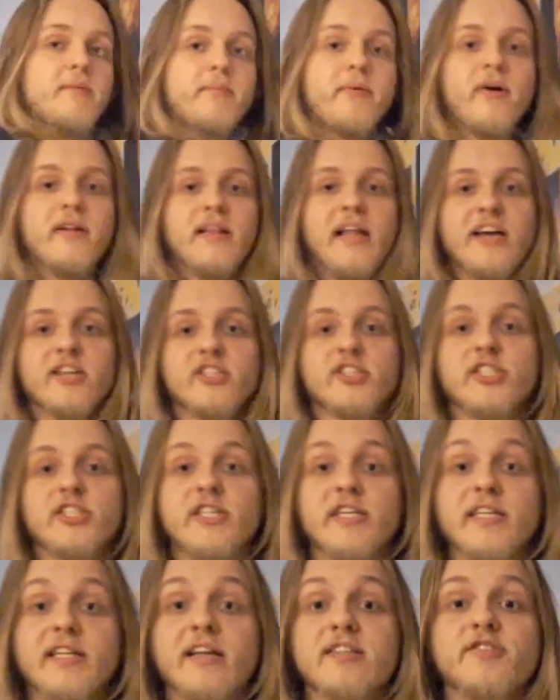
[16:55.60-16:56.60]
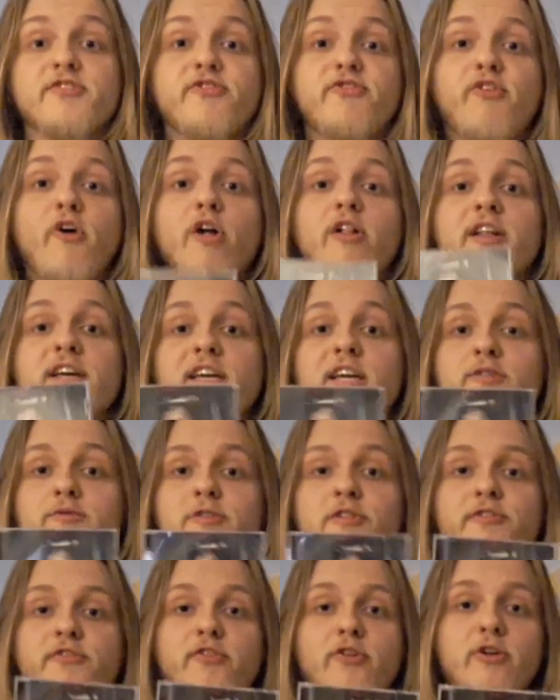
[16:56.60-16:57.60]
bought last year, and that's Falling in
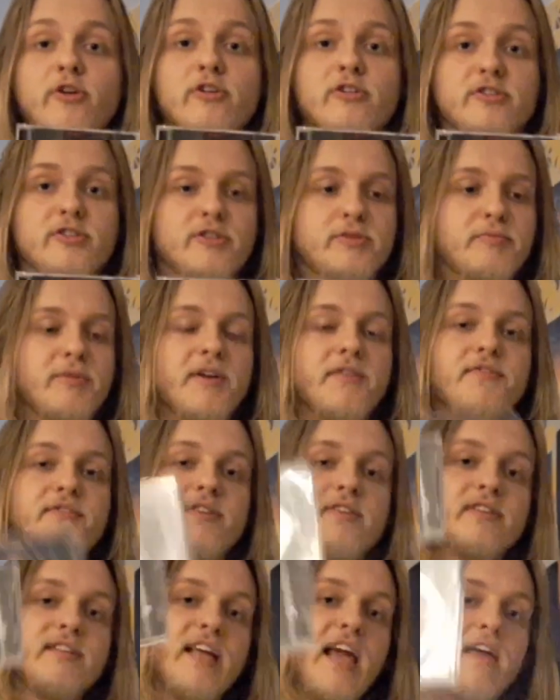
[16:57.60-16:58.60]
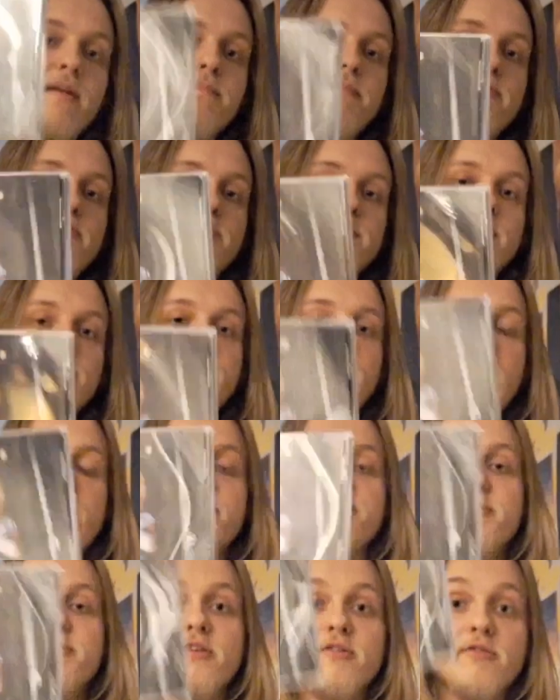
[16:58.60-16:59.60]
Reverse with the
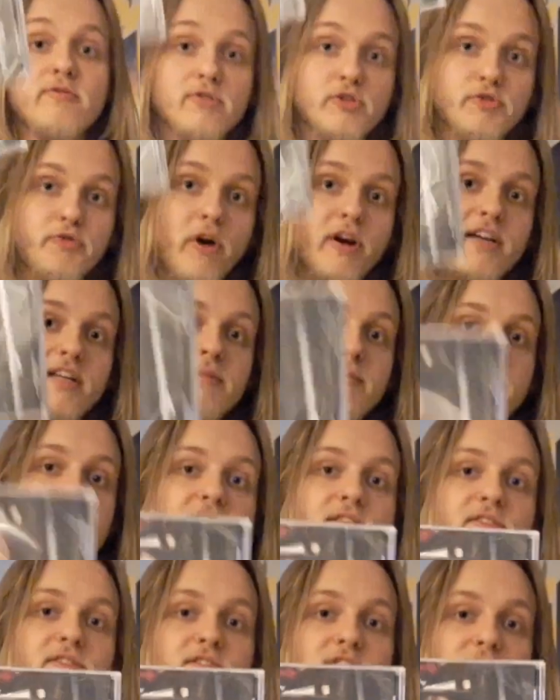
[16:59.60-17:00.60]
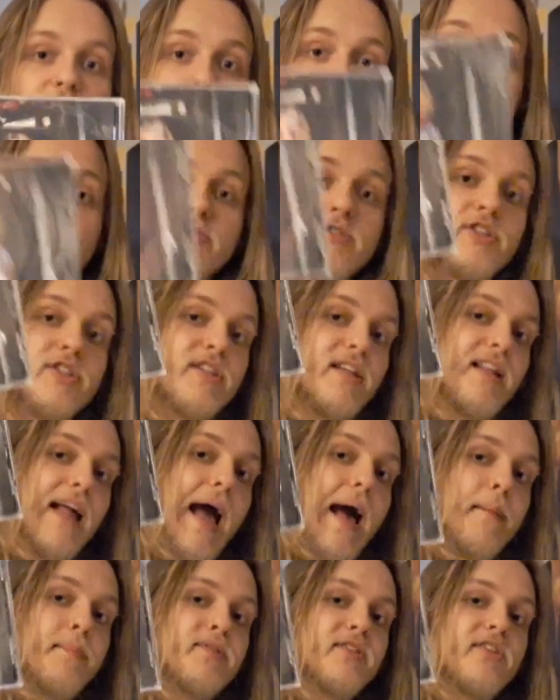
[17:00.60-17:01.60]
debut Drugging Me Is You, which is an
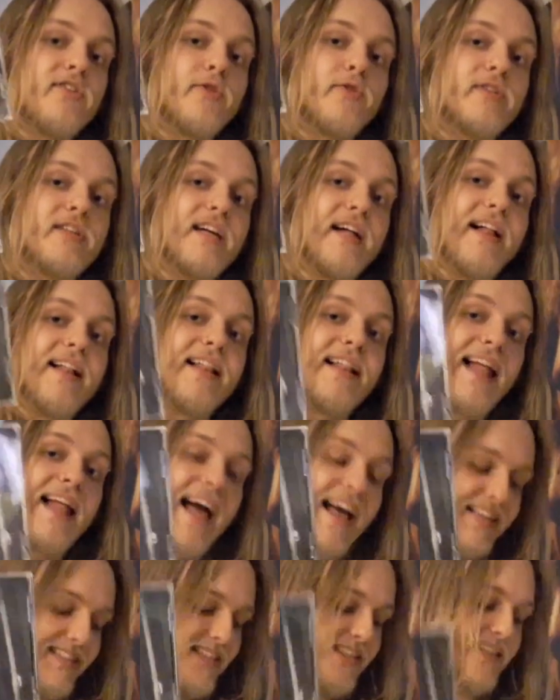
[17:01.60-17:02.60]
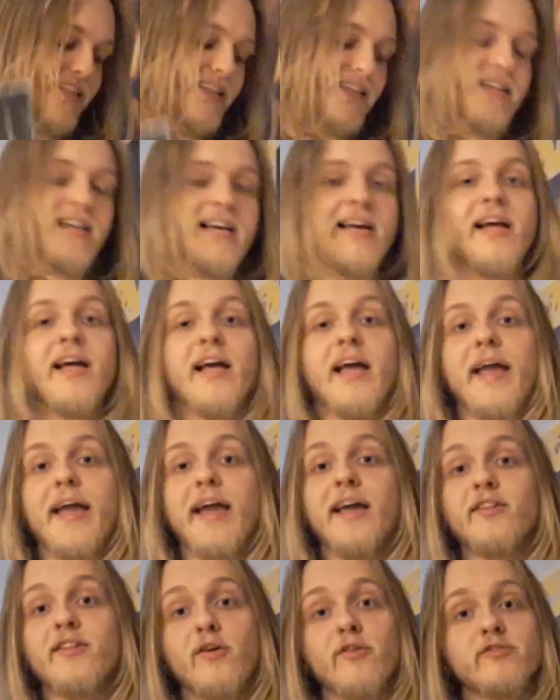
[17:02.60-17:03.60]
absolute classic,
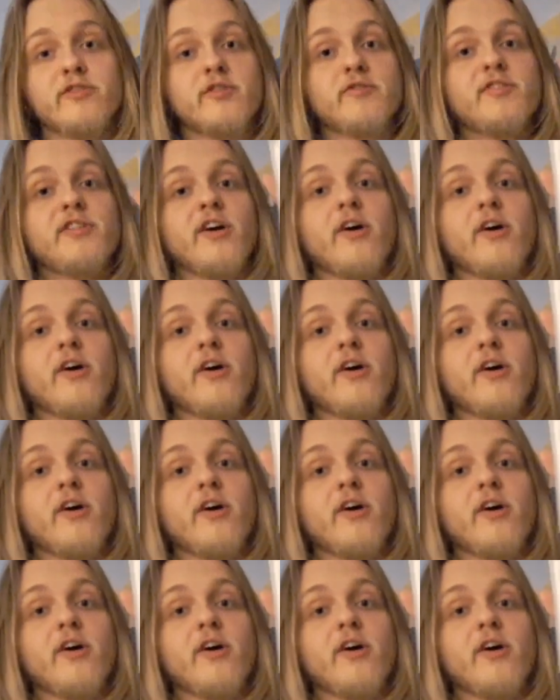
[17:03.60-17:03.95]
and also the